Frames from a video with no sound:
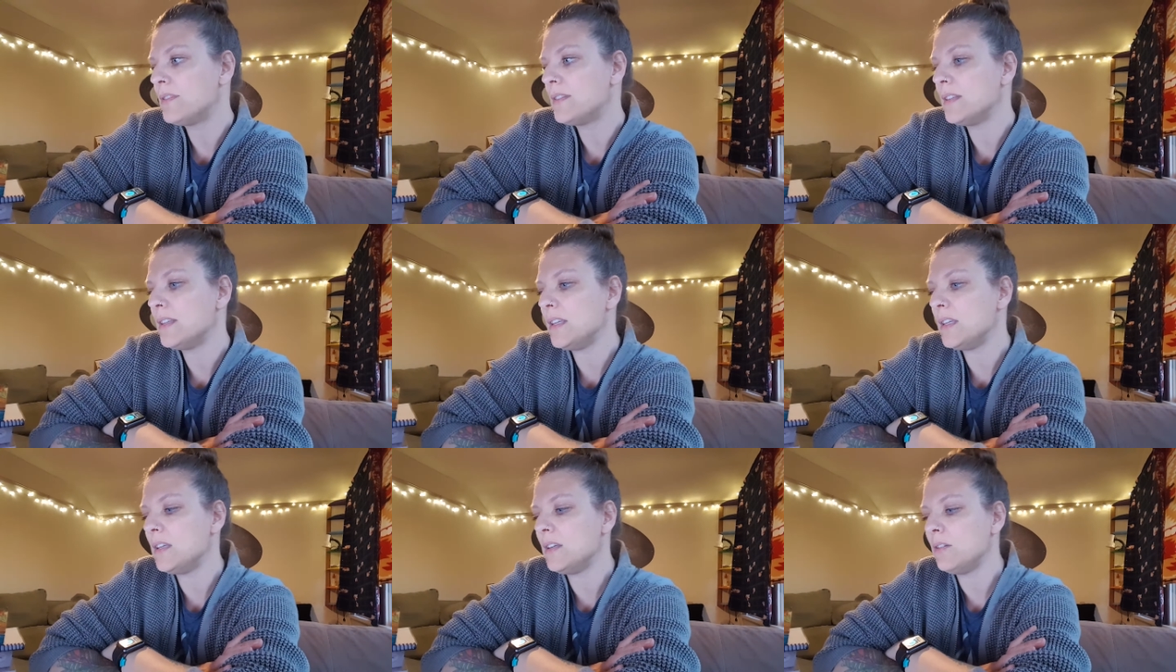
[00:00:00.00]

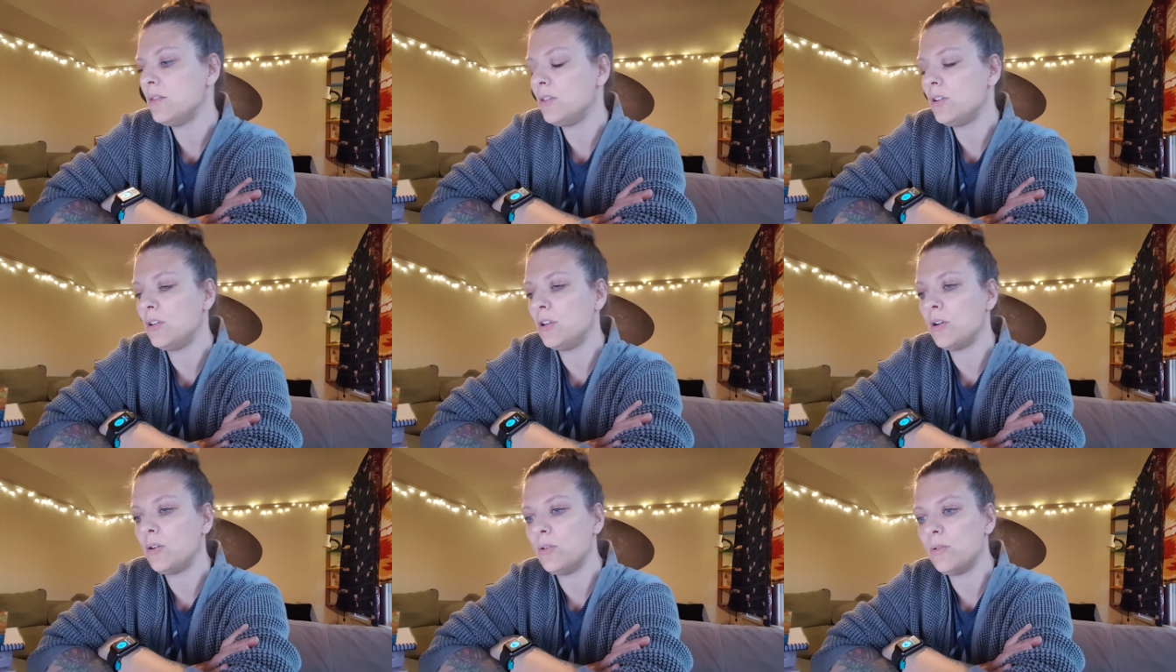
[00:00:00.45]
see
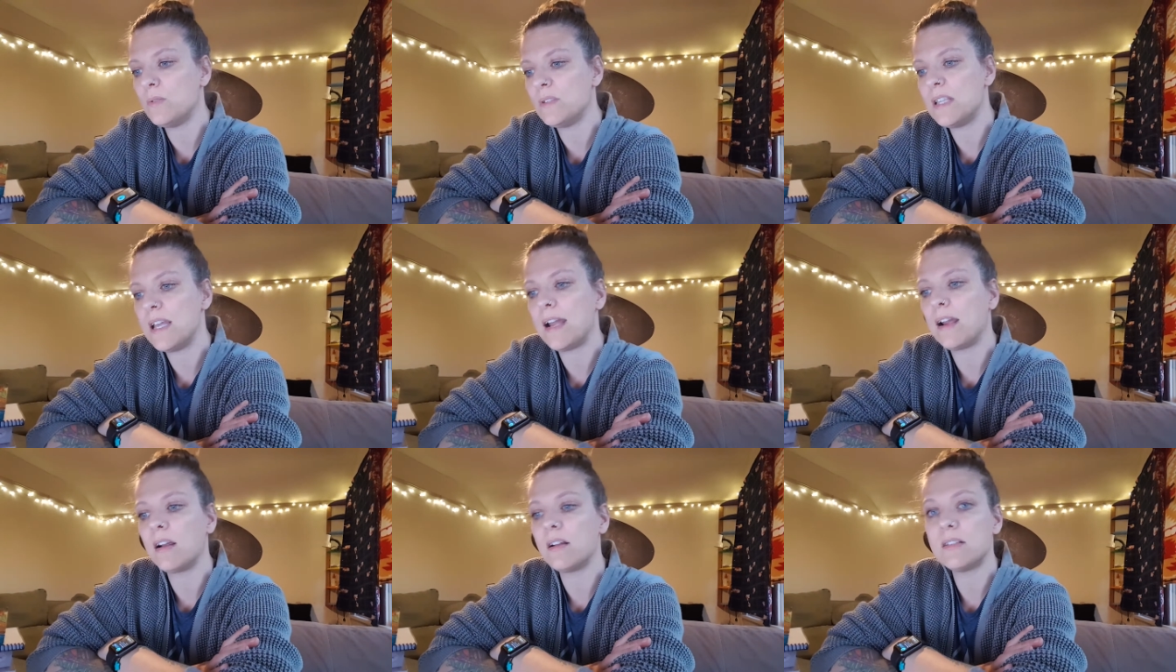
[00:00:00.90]
who's
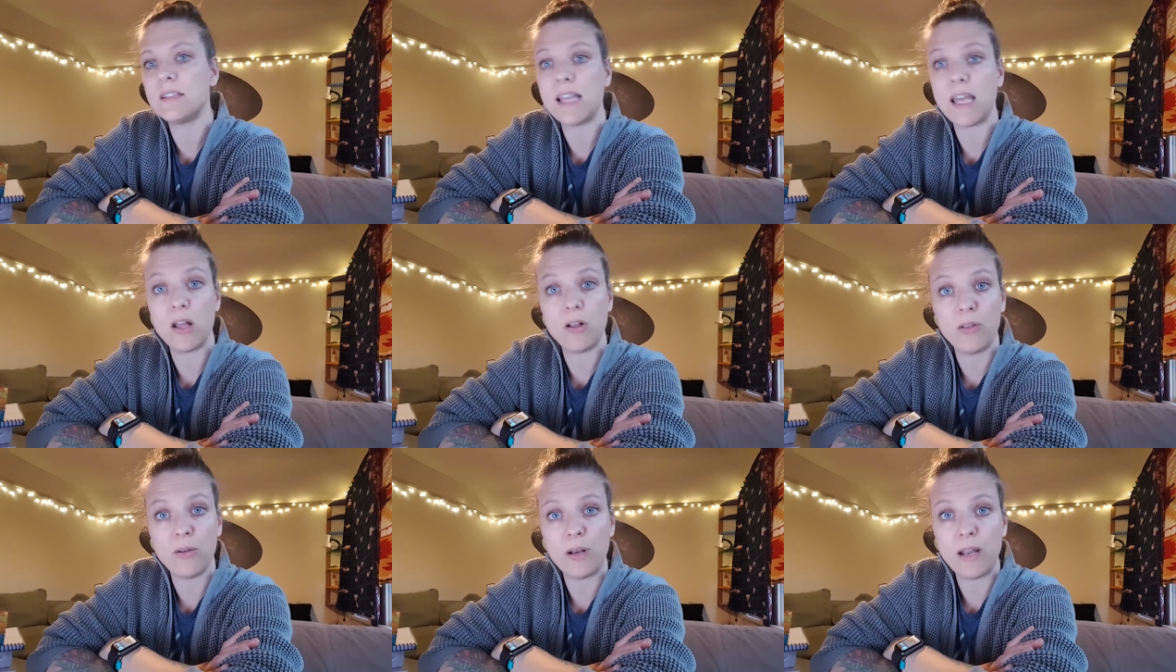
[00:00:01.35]
there, say
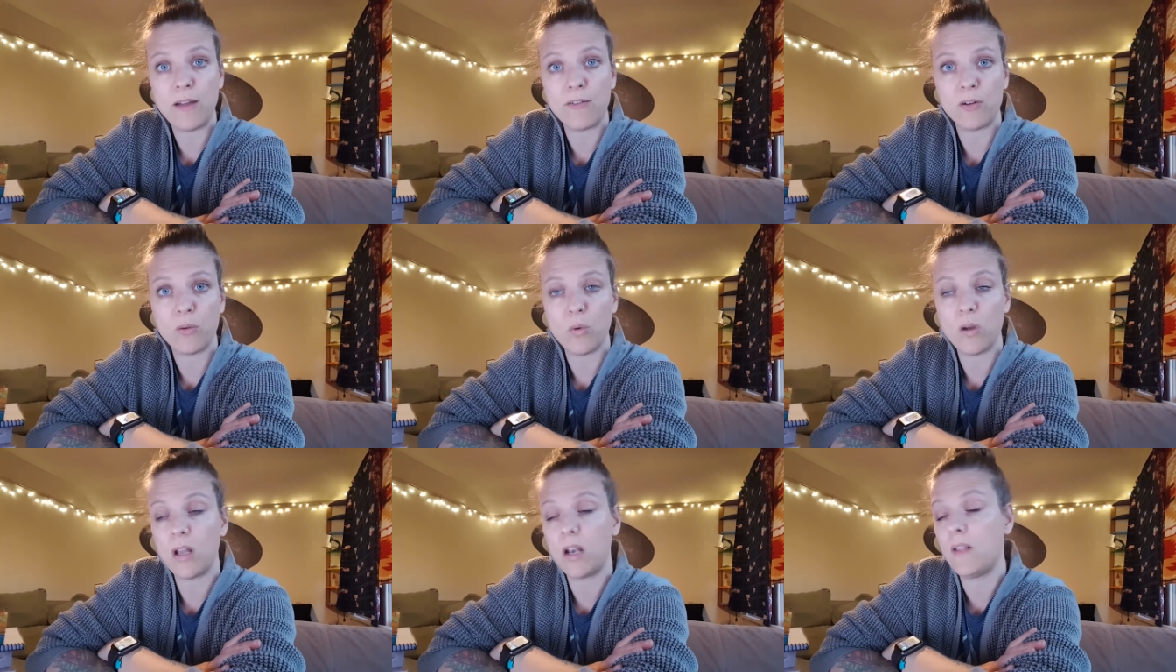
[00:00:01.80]
hello to
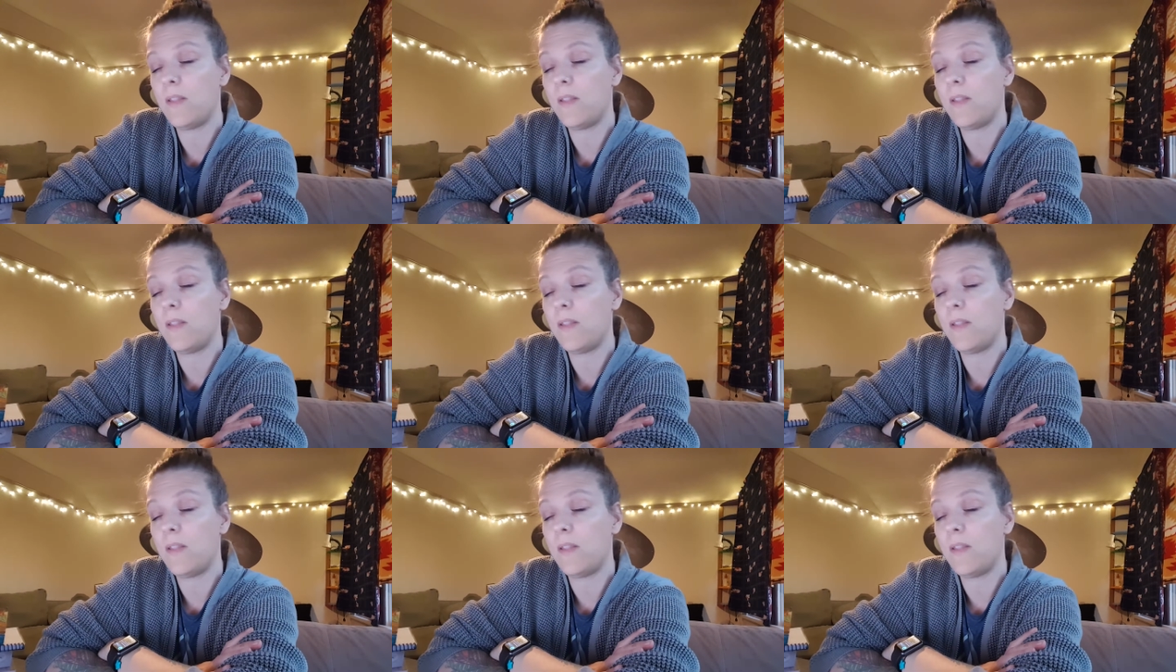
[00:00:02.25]
everyone,